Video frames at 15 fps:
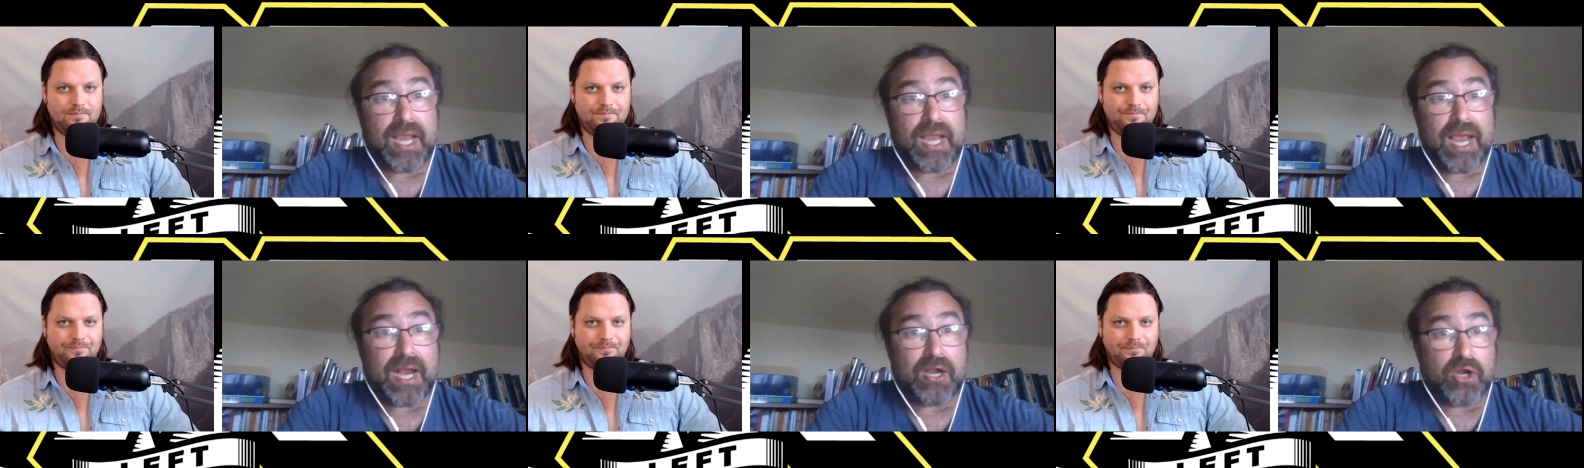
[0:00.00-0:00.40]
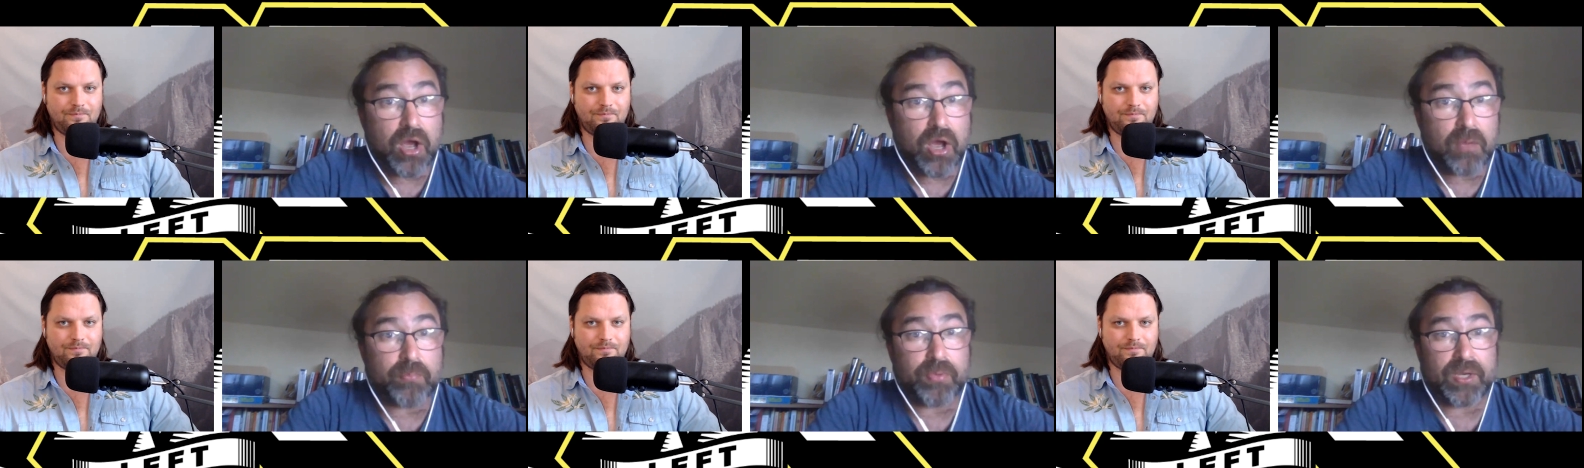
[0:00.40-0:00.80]
Speaker 1: that they
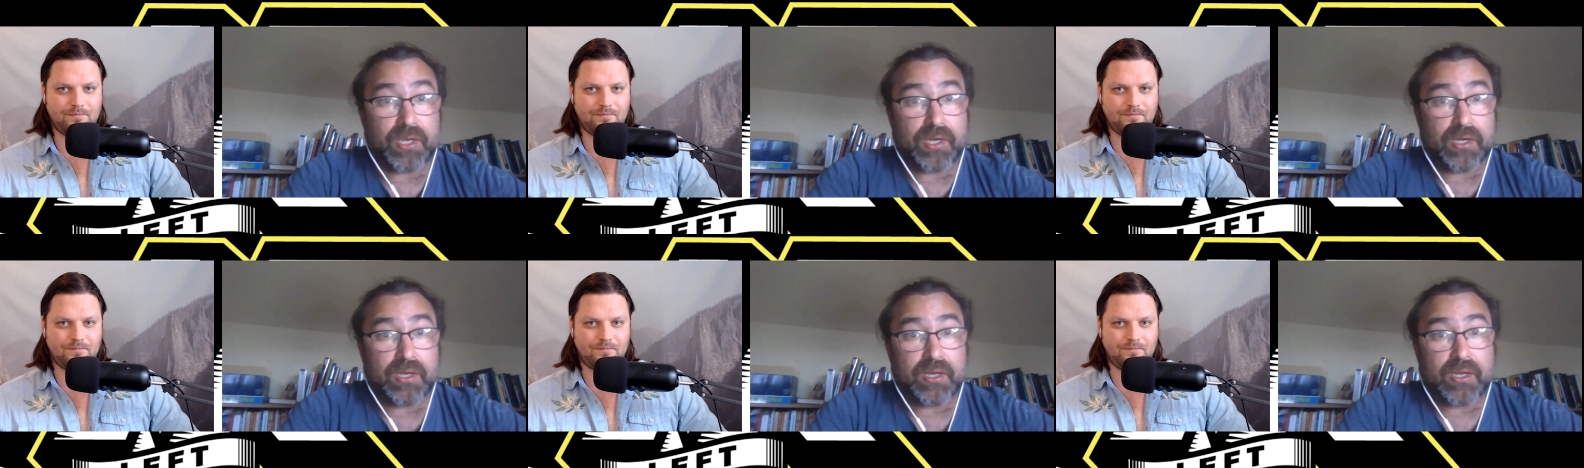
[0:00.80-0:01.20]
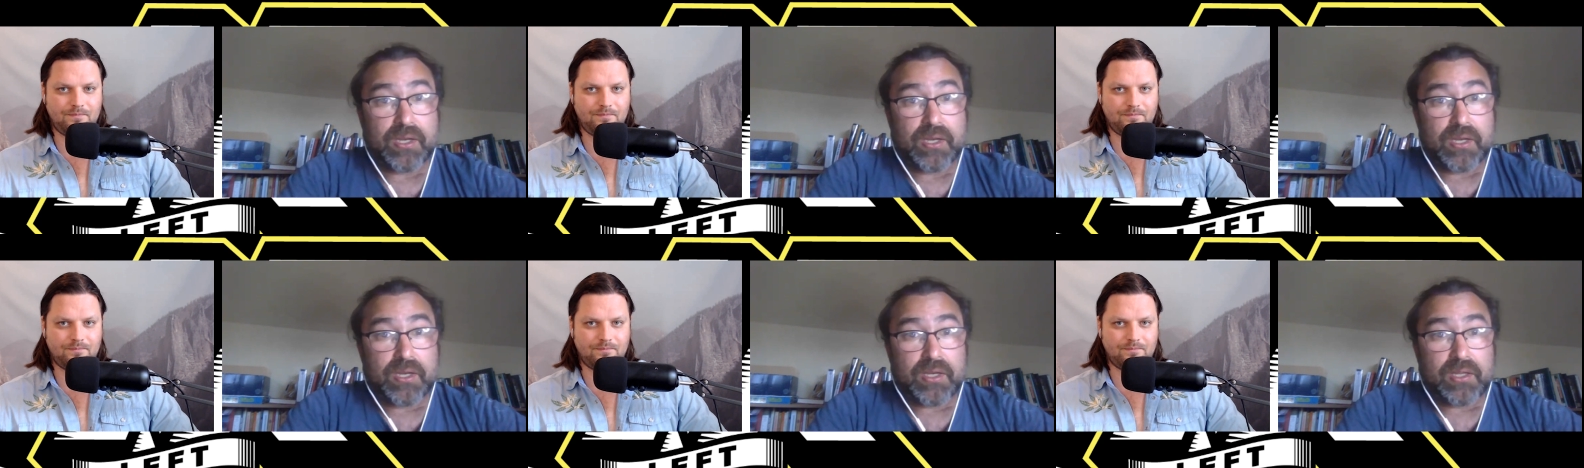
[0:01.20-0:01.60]
had not been
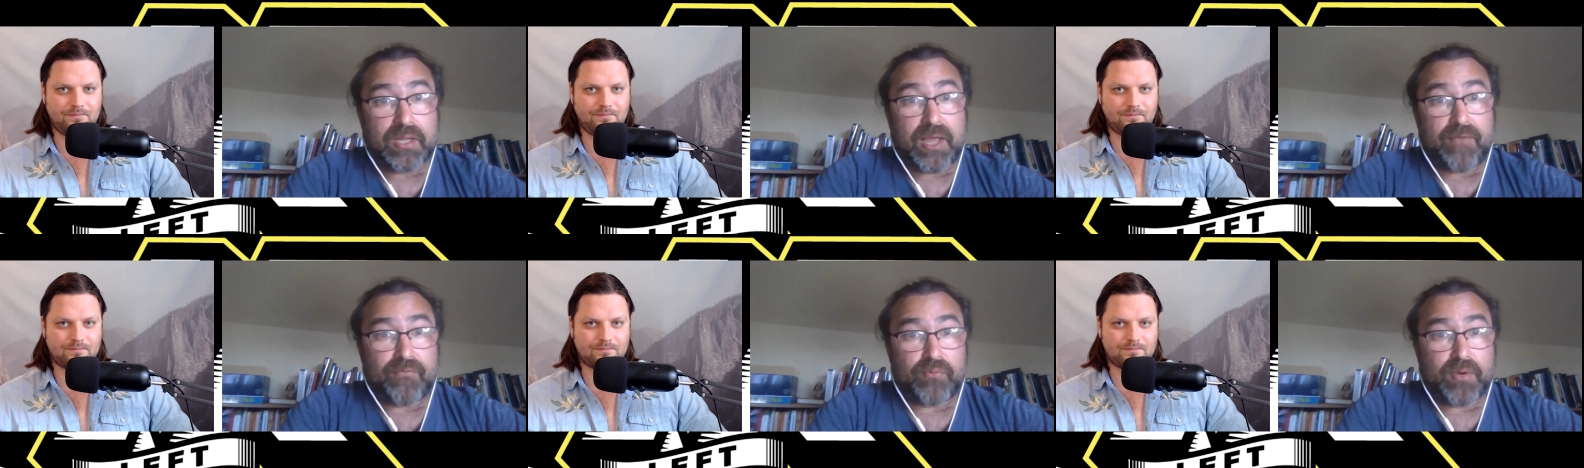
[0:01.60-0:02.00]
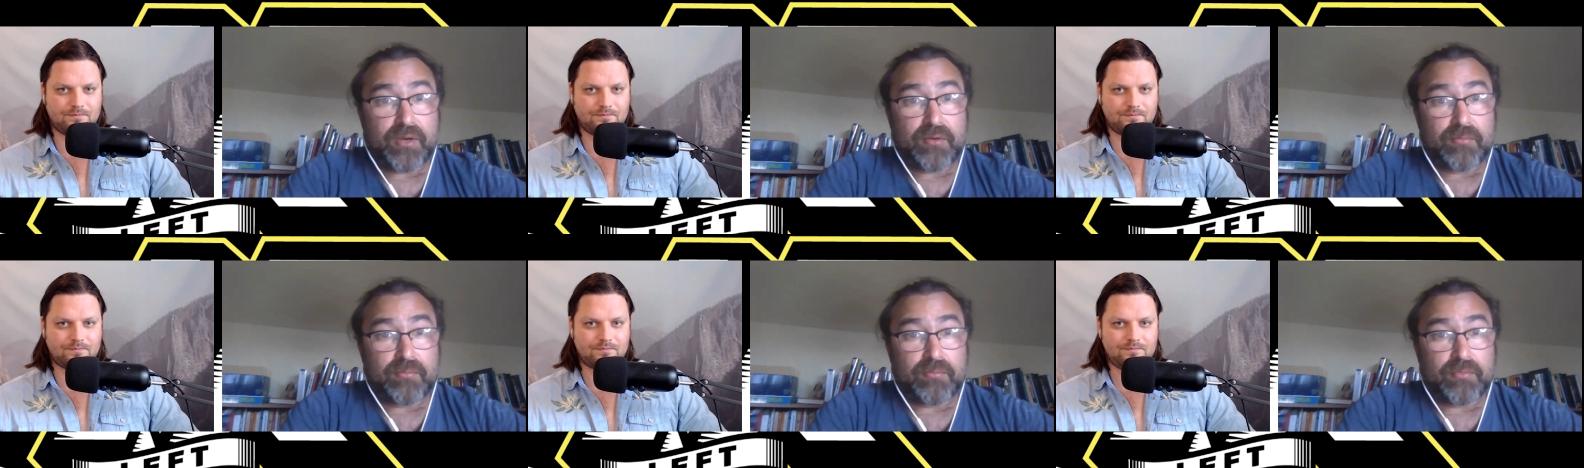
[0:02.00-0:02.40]
left
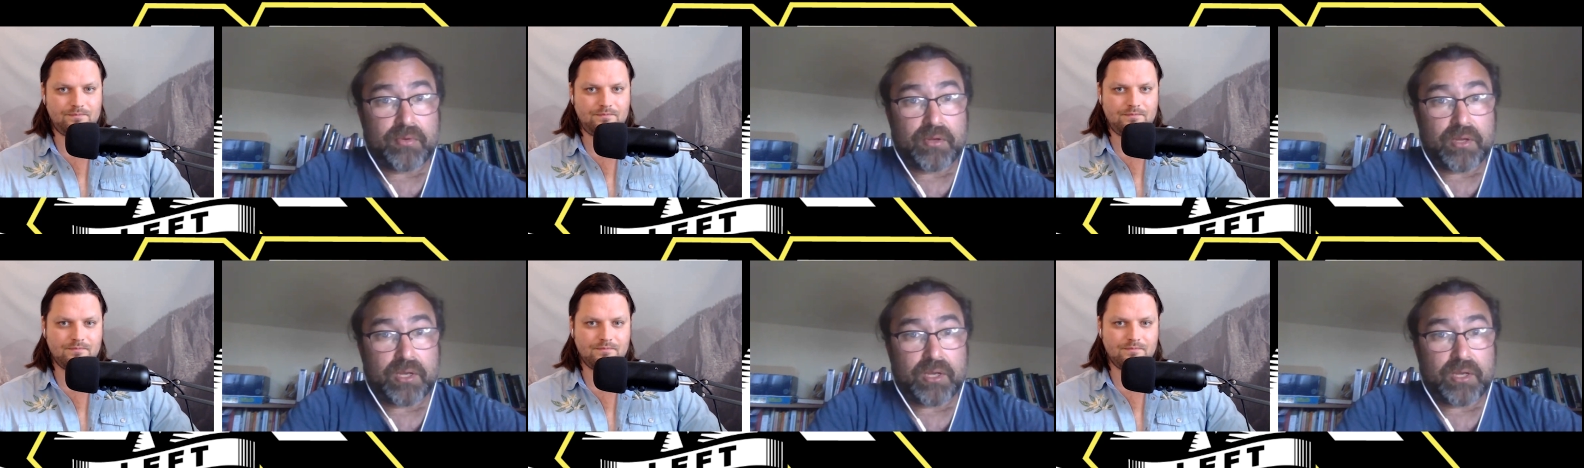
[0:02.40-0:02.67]
wing,